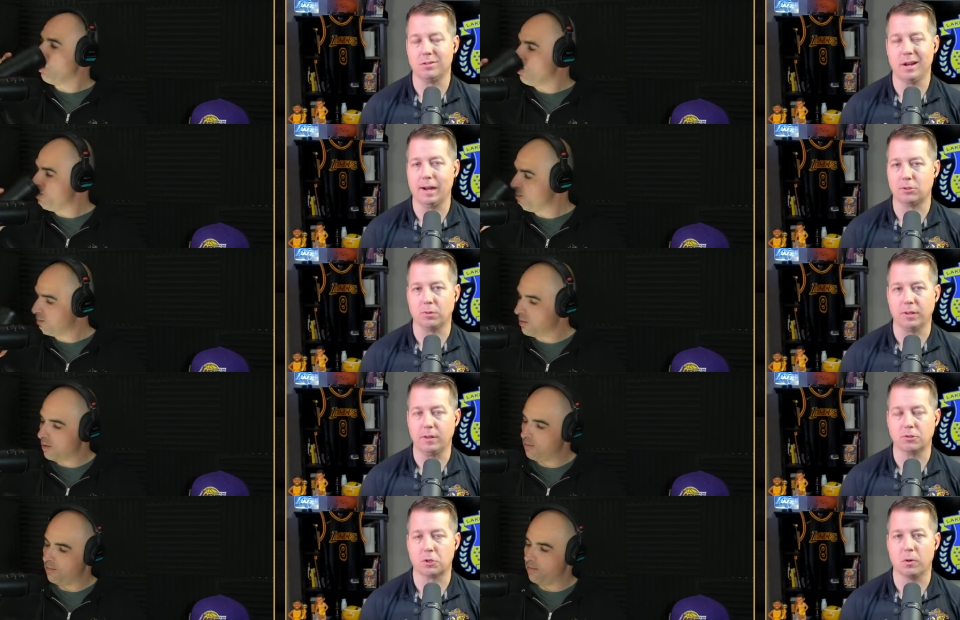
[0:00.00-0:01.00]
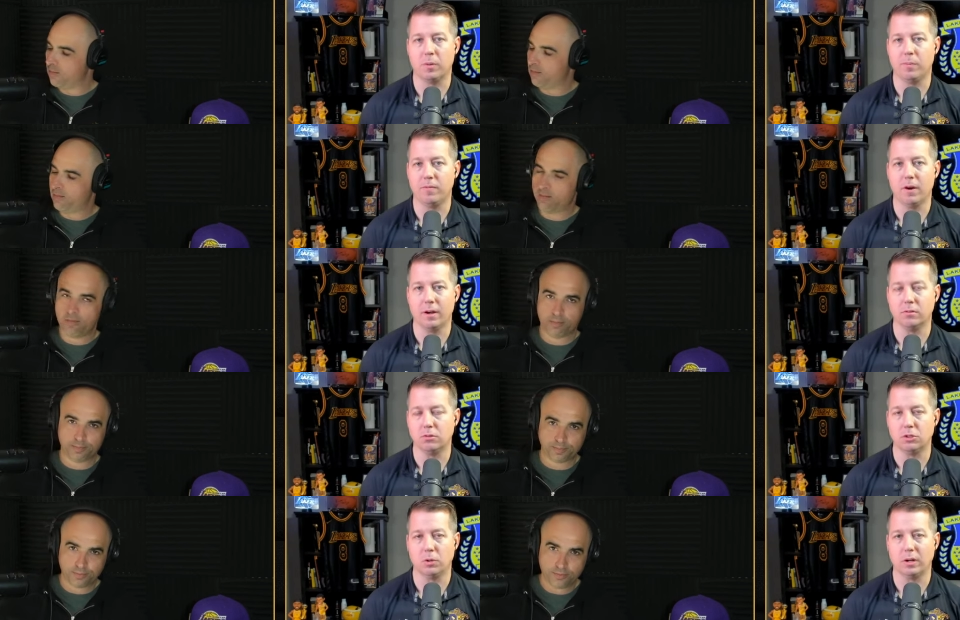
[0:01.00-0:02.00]
Speaker 1: naturally, there's going to be variance in
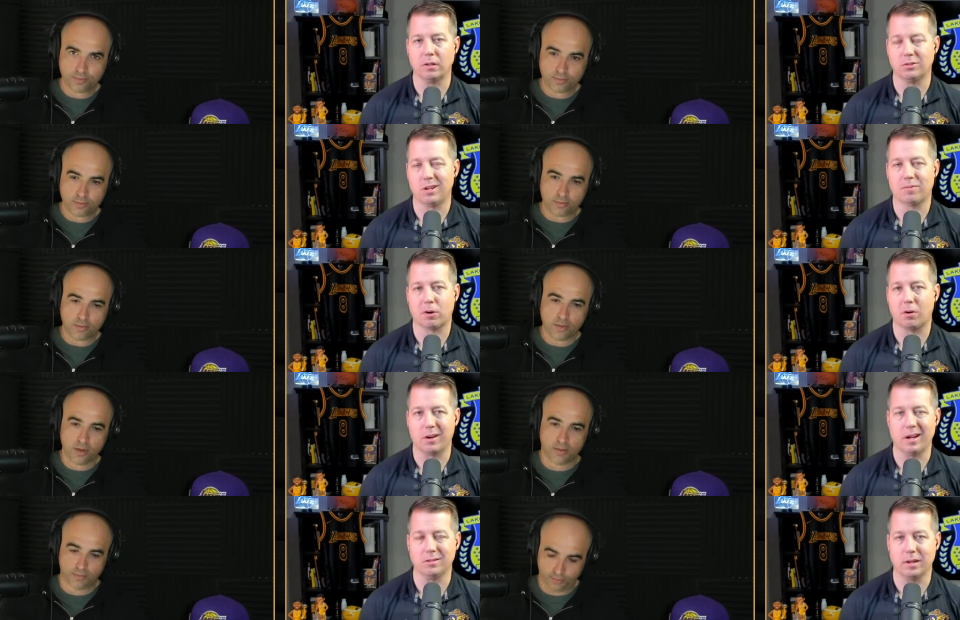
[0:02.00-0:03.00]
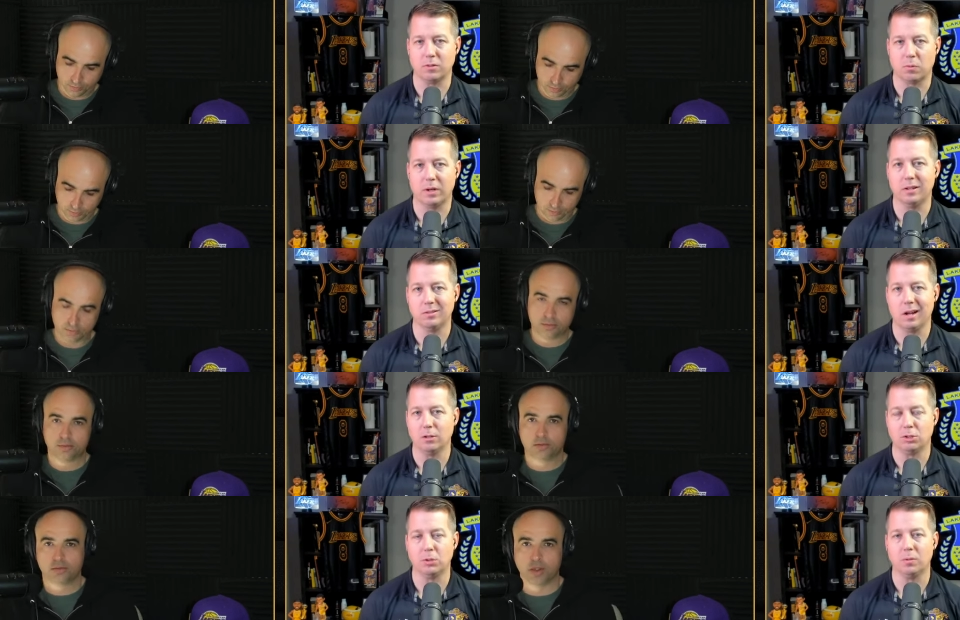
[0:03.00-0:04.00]
shooting. Steph Curry has nights where he does not
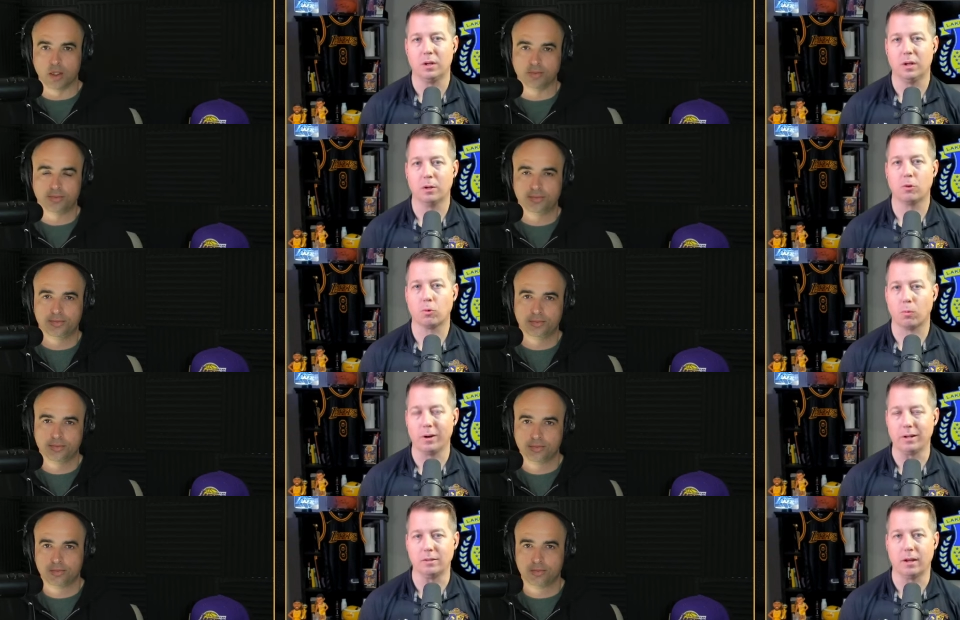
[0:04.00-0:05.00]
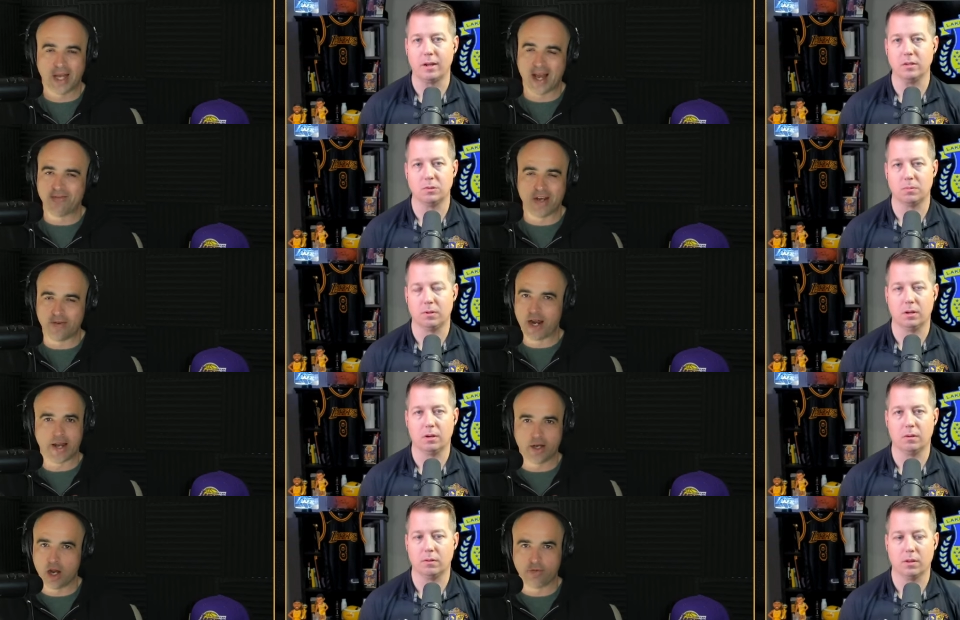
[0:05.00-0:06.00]
shoot great, and I've never had an
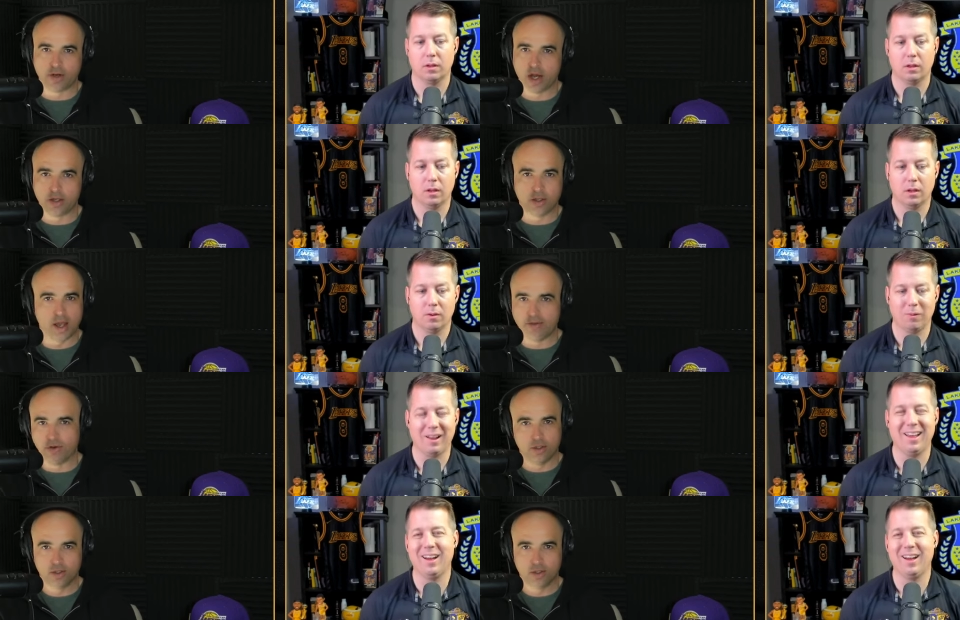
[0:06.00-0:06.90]
off
Speaker 2: night ever.
Speaker 1: Right?